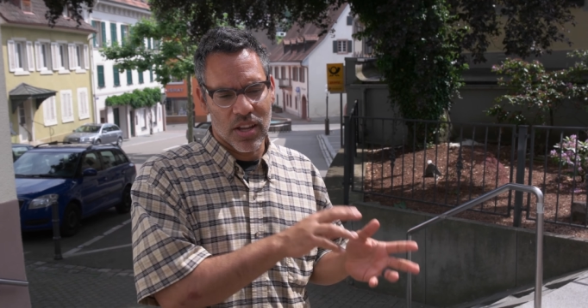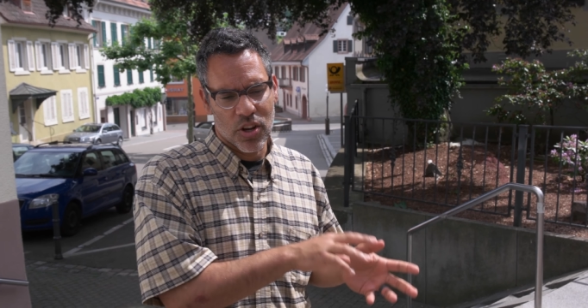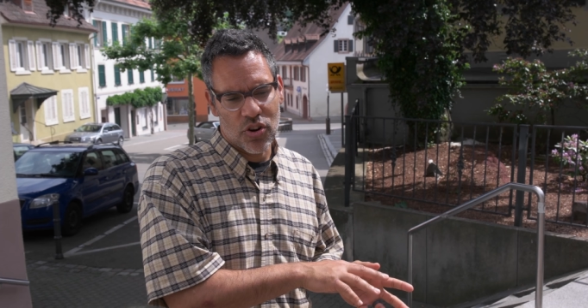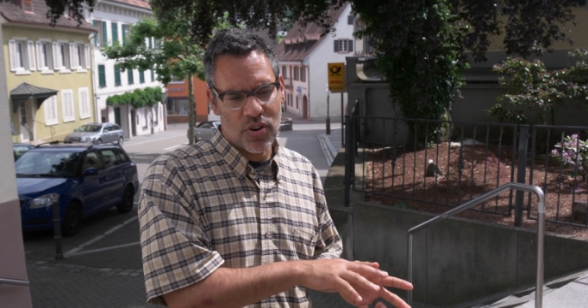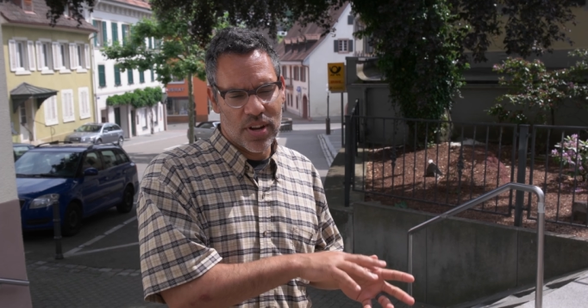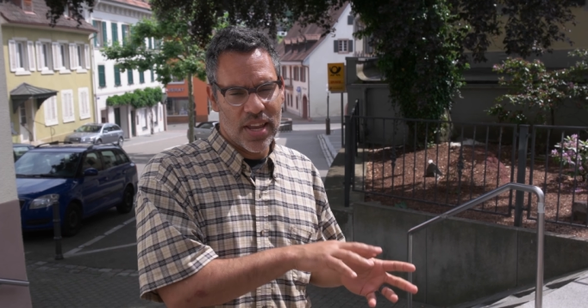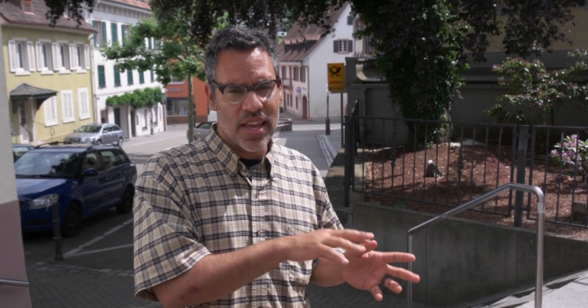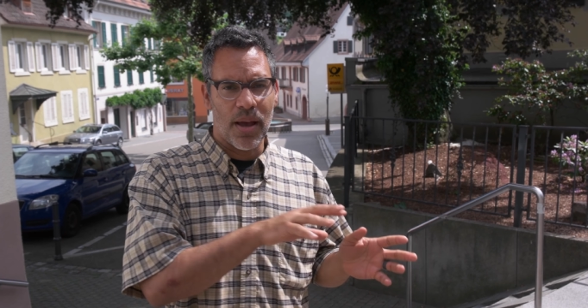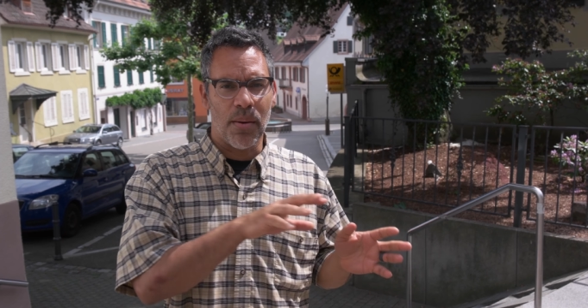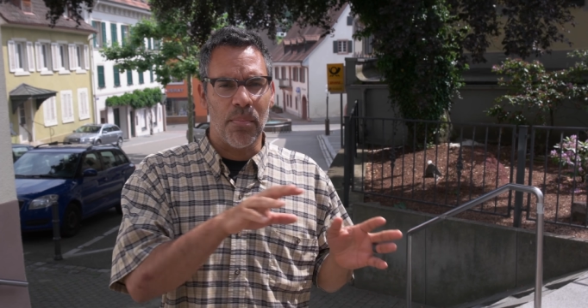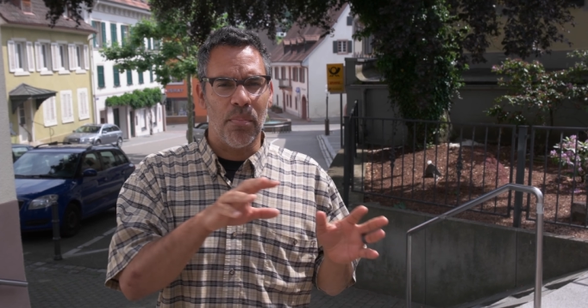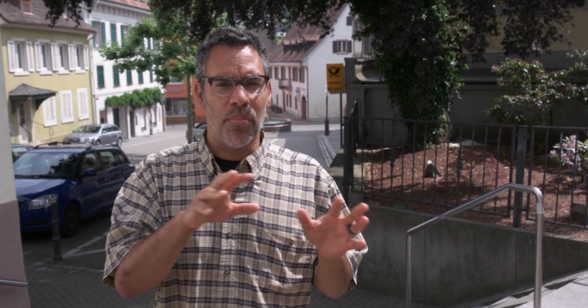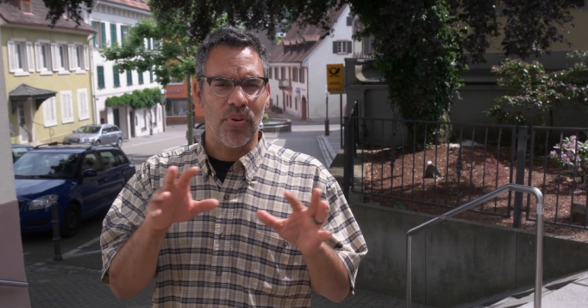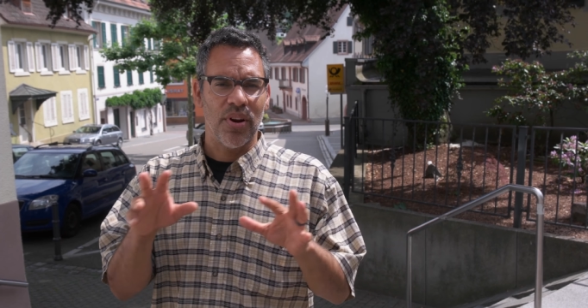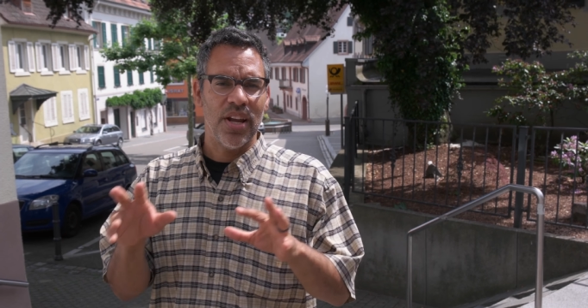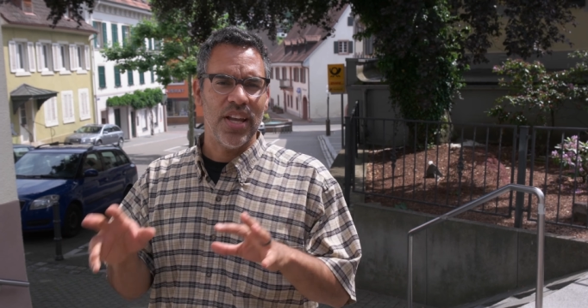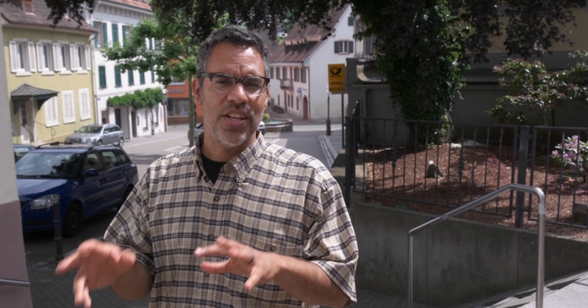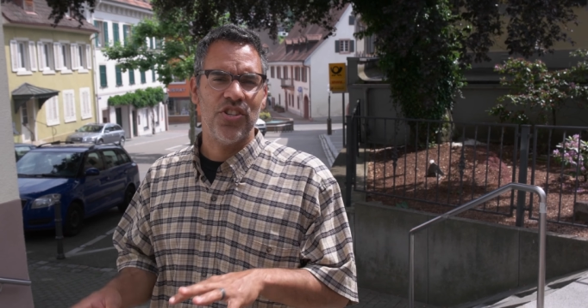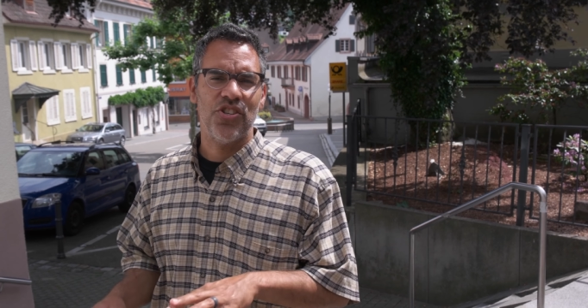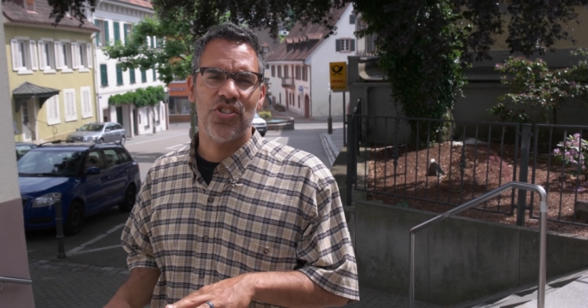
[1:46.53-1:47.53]
create a
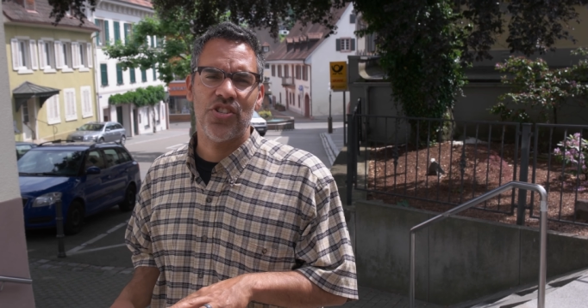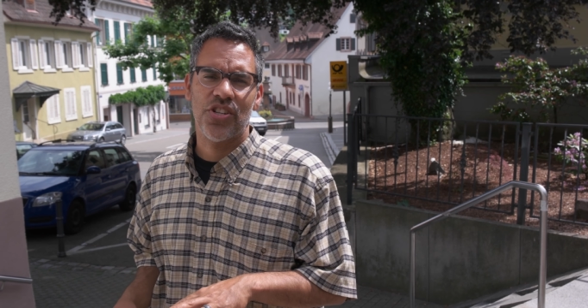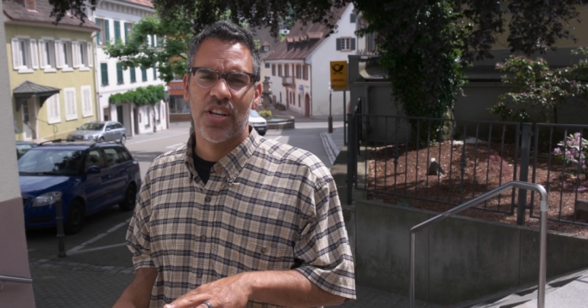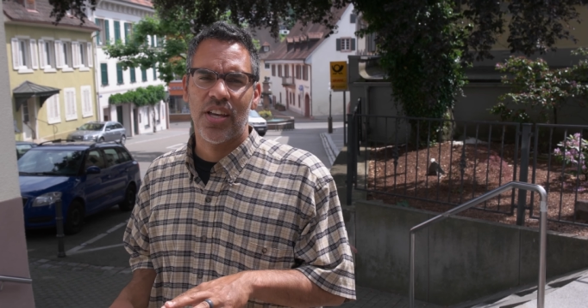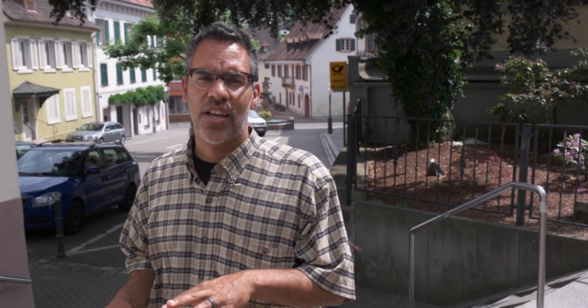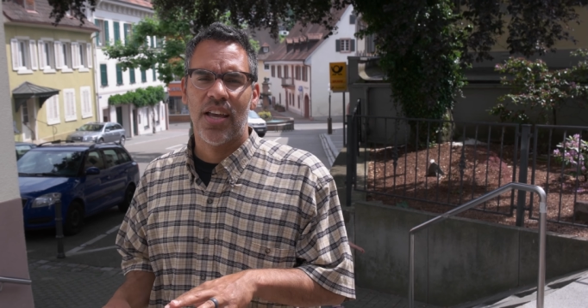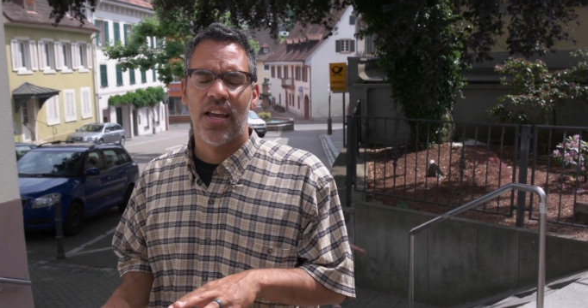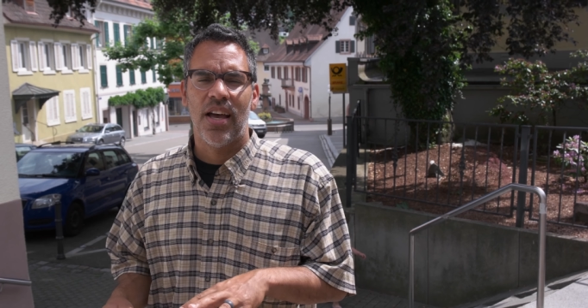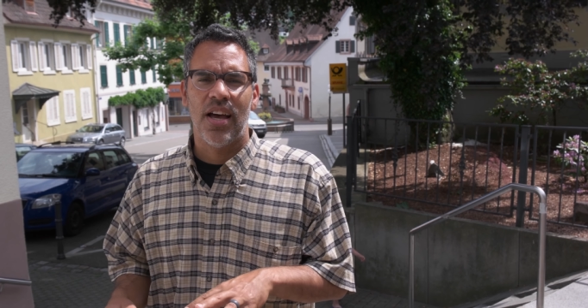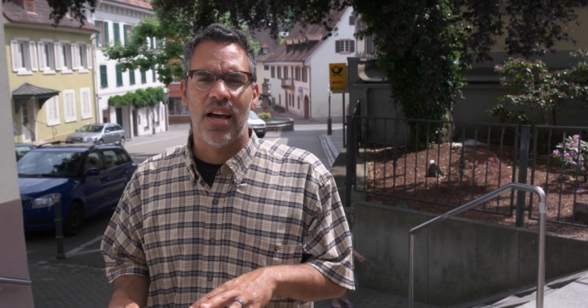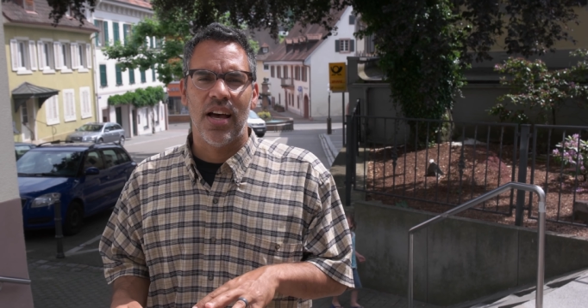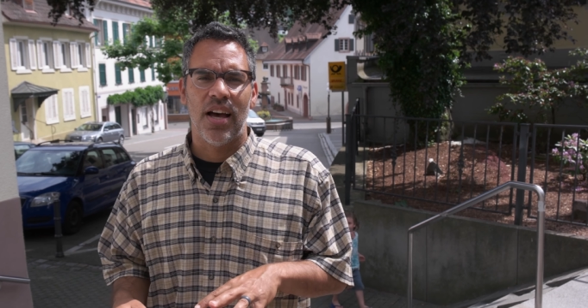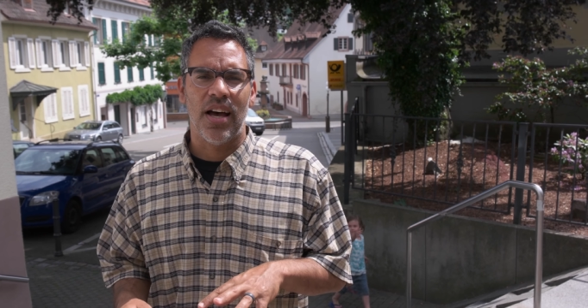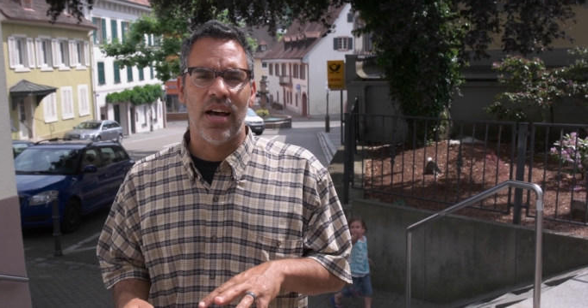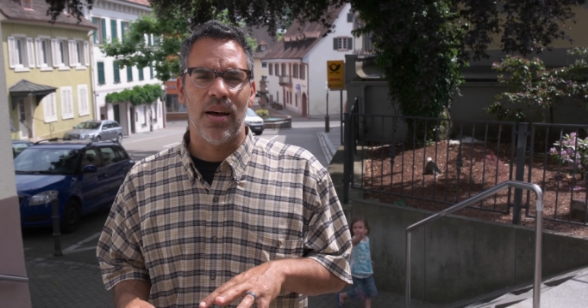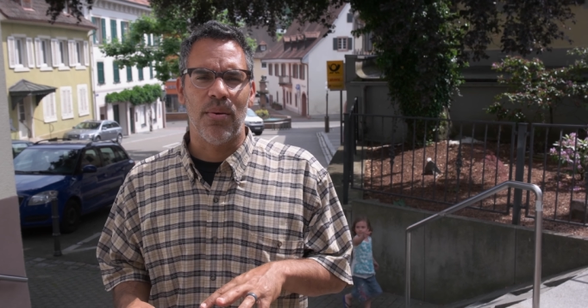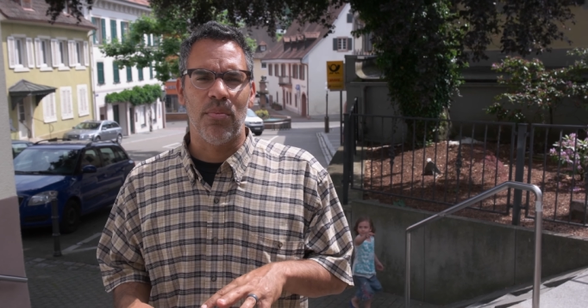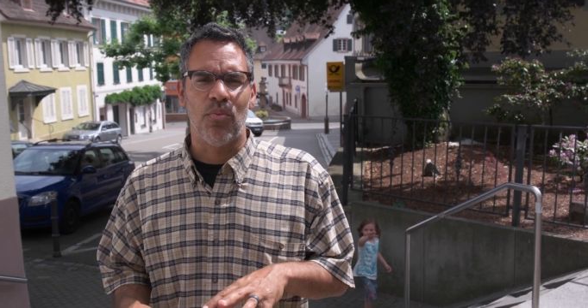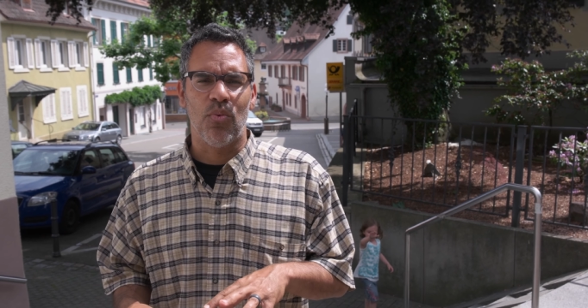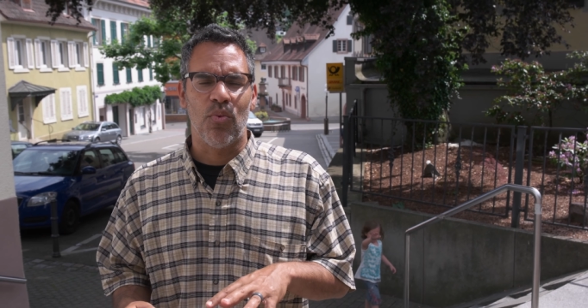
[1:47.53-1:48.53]
bridge
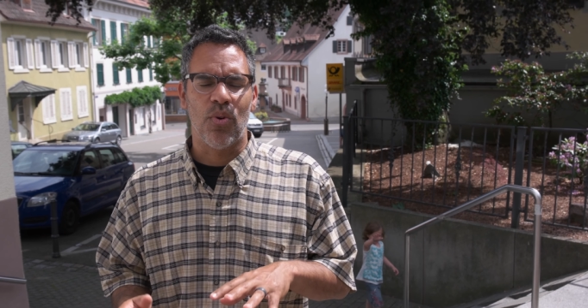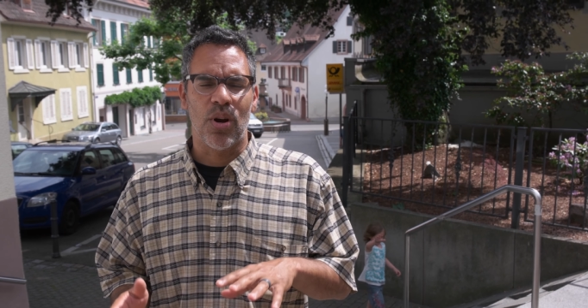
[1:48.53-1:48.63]
um,